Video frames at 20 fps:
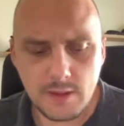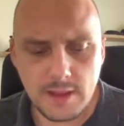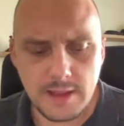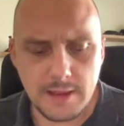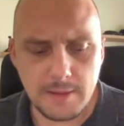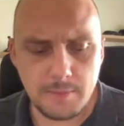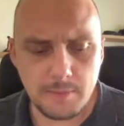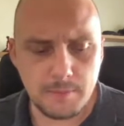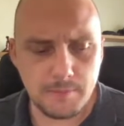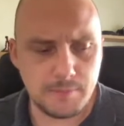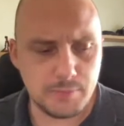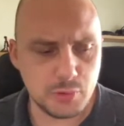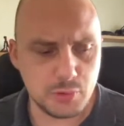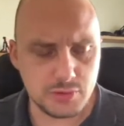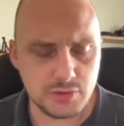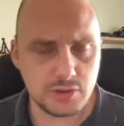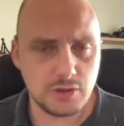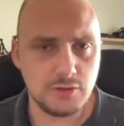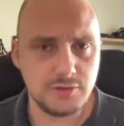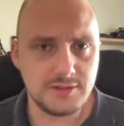um,
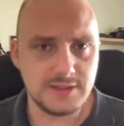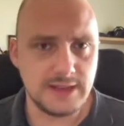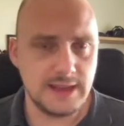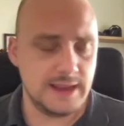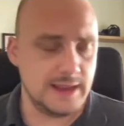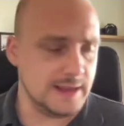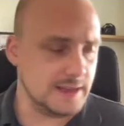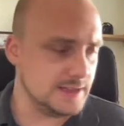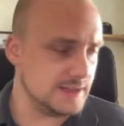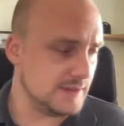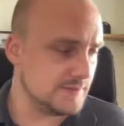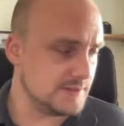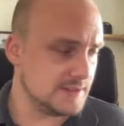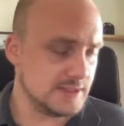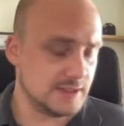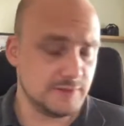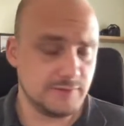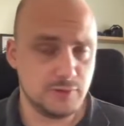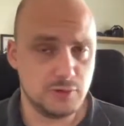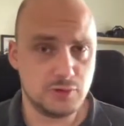protocols to get in. You have to
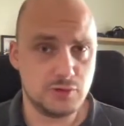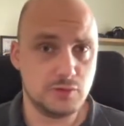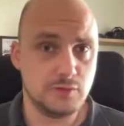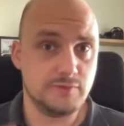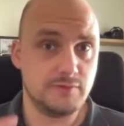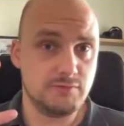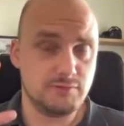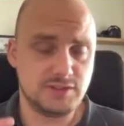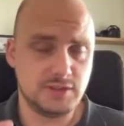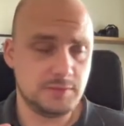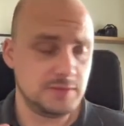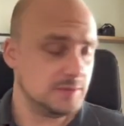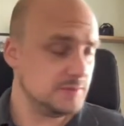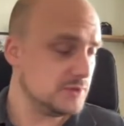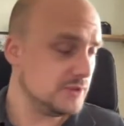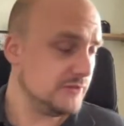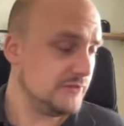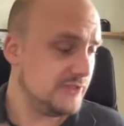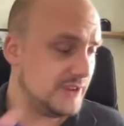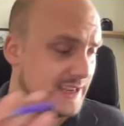take a photo of sometimes
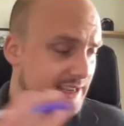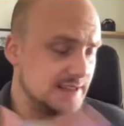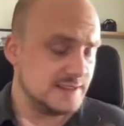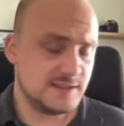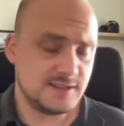your face,